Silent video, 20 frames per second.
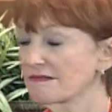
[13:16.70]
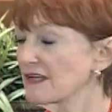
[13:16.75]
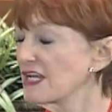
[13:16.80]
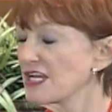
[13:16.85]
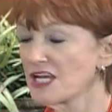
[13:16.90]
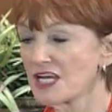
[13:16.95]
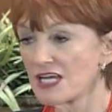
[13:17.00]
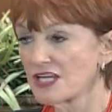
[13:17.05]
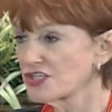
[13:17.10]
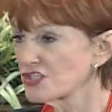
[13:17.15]

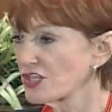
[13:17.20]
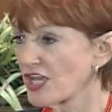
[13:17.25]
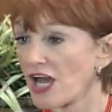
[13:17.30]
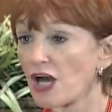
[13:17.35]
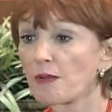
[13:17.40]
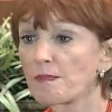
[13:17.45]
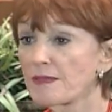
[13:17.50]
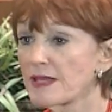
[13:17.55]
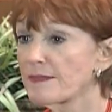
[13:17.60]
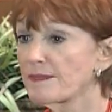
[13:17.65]
to help
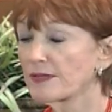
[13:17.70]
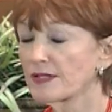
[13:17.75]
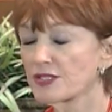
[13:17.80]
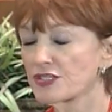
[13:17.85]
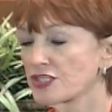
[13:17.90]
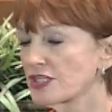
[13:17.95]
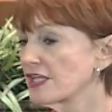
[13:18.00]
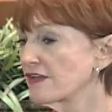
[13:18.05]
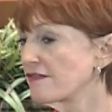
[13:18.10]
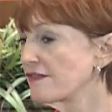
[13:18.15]
people achieve
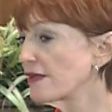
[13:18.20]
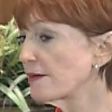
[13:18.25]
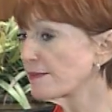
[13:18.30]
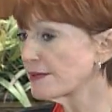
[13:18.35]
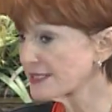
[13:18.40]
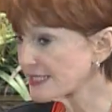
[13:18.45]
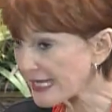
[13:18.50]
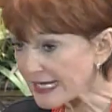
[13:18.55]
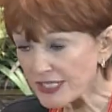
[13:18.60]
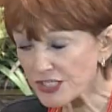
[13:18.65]
their
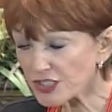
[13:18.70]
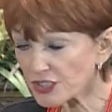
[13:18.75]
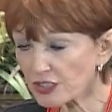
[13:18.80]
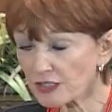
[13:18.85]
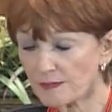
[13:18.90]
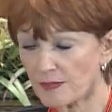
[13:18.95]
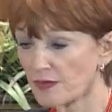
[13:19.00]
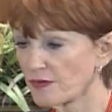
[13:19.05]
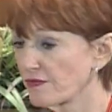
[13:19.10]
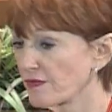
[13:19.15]
potential, both for
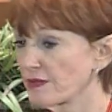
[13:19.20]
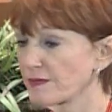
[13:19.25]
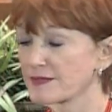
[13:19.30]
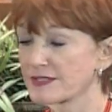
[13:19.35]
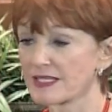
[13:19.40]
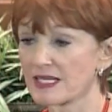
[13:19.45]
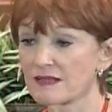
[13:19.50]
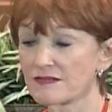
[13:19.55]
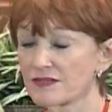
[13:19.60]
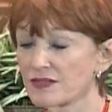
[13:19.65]
themselves
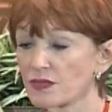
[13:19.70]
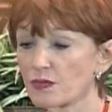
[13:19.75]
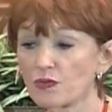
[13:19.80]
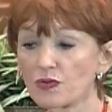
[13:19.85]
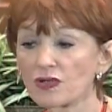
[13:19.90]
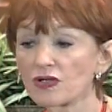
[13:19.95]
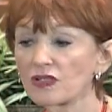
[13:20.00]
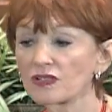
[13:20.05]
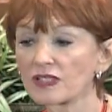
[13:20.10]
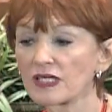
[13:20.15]
and the world.
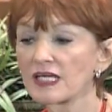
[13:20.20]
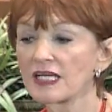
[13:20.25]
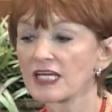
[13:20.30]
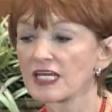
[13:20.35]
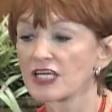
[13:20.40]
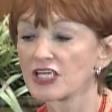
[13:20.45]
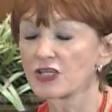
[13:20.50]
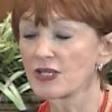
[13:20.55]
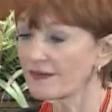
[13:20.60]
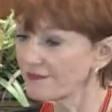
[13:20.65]
You have
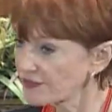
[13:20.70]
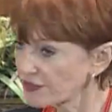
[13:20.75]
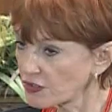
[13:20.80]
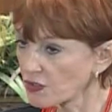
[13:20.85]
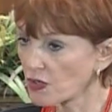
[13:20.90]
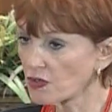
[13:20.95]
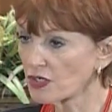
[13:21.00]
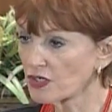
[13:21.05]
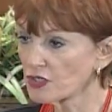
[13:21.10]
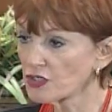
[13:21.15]
to go,
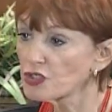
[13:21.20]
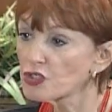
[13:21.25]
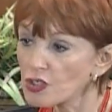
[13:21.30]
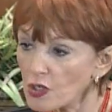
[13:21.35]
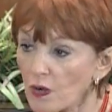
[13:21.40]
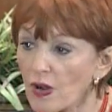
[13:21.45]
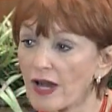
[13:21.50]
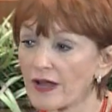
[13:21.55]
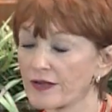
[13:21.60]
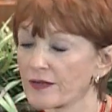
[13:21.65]
go out
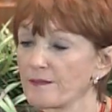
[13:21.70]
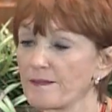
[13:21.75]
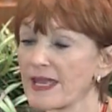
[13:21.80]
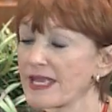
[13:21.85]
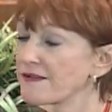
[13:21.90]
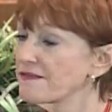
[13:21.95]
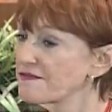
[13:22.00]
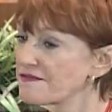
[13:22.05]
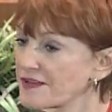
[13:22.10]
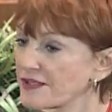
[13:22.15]
and make
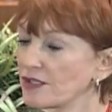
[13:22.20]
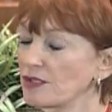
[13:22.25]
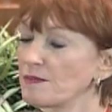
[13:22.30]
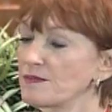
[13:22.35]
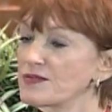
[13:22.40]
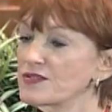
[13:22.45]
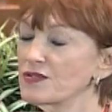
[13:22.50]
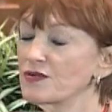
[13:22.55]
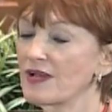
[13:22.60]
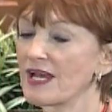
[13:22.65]
films. You
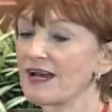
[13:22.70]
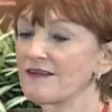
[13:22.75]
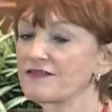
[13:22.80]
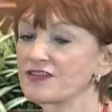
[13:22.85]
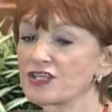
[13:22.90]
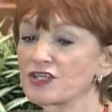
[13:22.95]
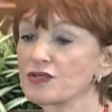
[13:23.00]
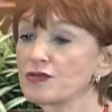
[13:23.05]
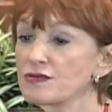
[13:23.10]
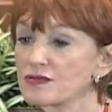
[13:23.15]
have to
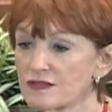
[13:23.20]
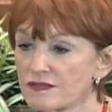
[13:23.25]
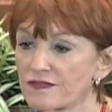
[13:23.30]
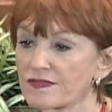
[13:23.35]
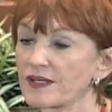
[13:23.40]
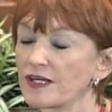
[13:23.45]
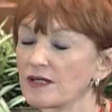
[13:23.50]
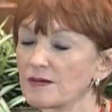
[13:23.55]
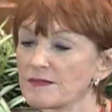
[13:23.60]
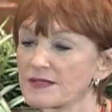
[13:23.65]
use film
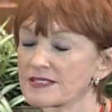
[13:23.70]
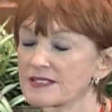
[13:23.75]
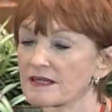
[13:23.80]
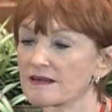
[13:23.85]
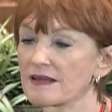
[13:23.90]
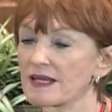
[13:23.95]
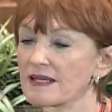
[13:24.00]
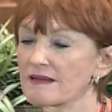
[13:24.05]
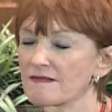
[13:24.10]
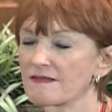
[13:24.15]
as a,
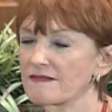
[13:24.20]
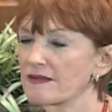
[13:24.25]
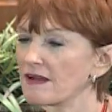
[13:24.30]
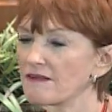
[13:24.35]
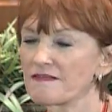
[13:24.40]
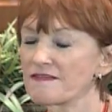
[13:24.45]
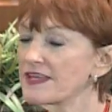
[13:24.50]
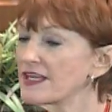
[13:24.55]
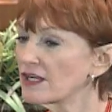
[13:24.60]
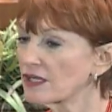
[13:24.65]
a, a
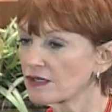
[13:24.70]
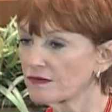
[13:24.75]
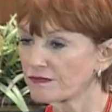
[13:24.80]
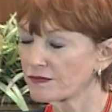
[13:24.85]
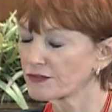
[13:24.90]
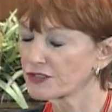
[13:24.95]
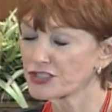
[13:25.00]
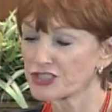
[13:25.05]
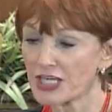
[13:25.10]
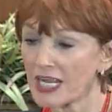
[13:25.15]
vehicle for
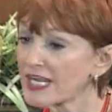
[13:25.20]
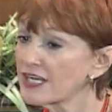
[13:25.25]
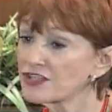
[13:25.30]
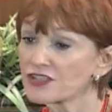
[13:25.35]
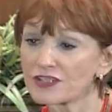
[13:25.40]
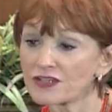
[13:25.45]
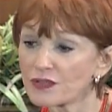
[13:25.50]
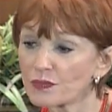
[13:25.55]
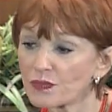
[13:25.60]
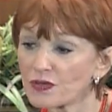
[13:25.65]
change in the
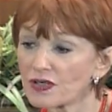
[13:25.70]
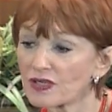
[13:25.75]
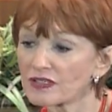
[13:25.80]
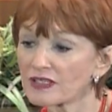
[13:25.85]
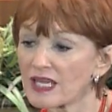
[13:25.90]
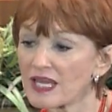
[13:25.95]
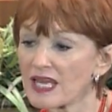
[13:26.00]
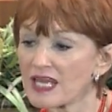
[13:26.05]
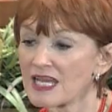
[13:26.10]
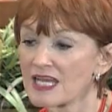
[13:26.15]
world.
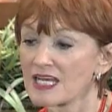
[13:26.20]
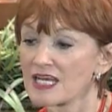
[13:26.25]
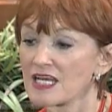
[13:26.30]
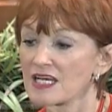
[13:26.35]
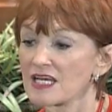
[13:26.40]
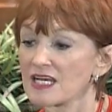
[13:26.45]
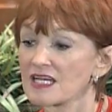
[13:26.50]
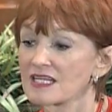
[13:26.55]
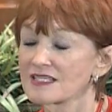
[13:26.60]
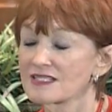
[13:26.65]

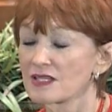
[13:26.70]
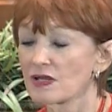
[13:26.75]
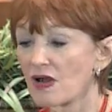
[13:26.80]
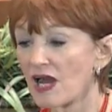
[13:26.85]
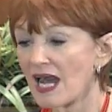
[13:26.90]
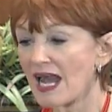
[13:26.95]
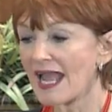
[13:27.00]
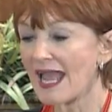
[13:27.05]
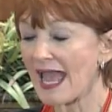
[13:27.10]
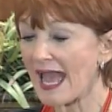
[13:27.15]
So I
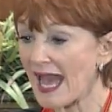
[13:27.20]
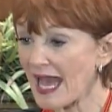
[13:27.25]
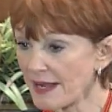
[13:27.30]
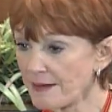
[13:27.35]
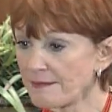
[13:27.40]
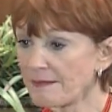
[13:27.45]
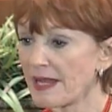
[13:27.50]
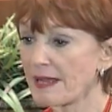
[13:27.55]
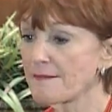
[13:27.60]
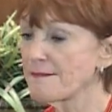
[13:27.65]
had my
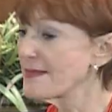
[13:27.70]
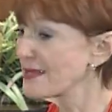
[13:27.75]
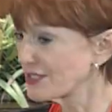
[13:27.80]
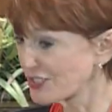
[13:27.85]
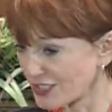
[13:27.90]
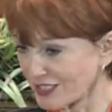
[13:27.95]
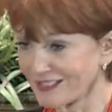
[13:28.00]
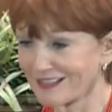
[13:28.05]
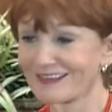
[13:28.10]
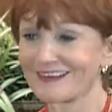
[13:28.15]

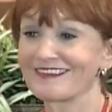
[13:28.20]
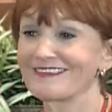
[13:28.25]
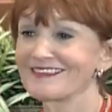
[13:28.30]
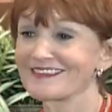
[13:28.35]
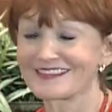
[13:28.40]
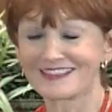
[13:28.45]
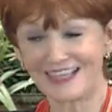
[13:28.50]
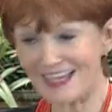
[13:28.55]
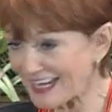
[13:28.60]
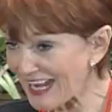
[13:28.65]
mission
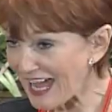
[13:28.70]
set out,